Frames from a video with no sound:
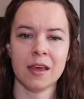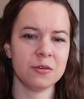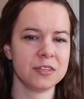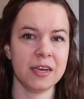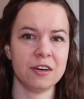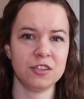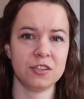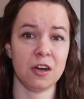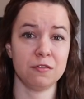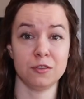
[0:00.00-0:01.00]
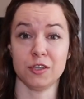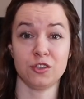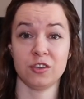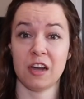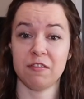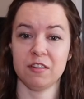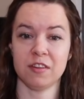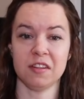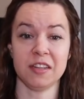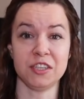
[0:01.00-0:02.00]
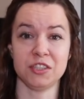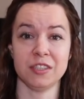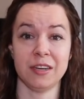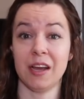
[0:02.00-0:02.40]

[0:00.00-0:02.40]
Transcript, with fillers: He was later stopped for a traffic violation